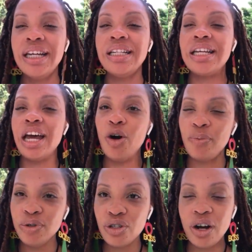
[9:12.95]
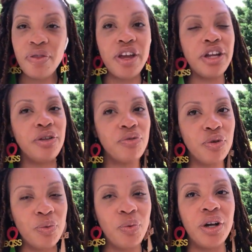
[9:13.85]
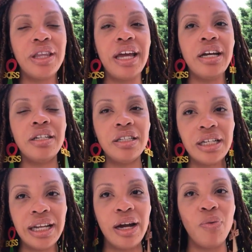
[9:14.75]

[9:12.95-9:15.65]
to help you start thinking through what that could look like.